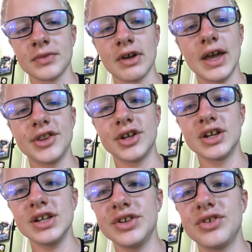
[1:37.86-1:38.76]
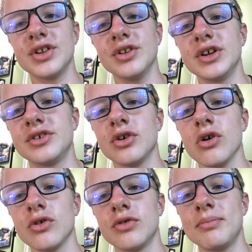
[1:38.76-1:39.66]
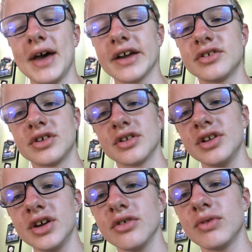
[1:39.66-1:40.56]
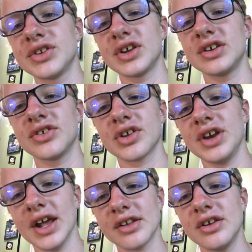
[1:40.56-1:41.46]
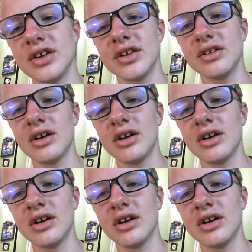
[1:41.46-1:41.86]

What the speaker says: And then it instantly turned back to clear once I disconnected it,